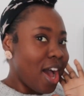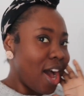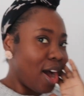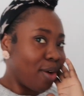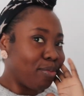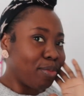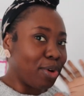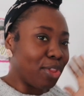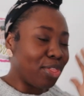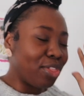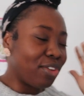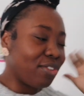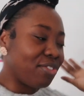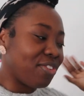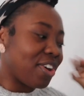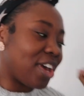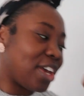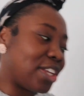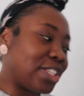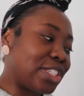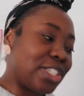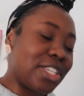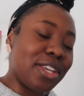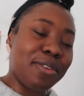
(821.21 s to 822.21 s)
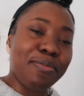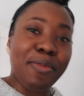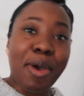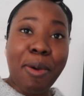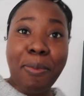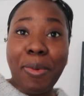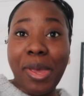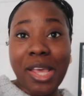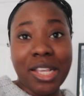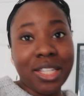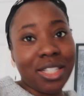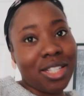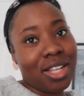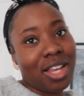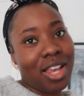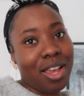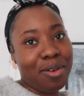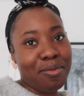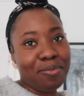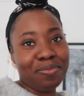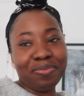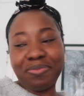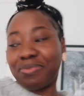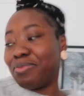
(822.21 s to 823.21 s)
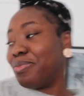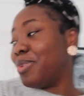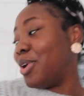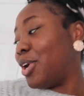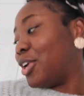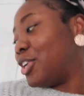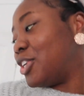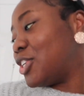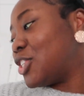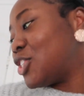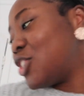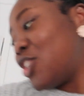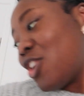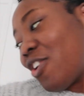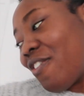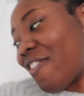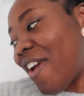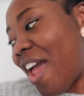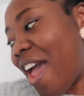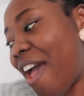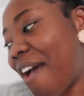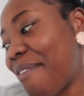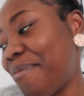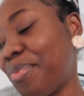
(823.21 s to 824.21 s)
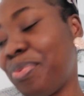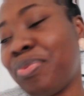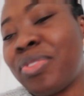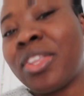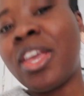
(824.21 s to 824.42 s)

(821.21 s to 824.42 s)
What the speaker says: I'm on the phone to my bestie Moya Sore.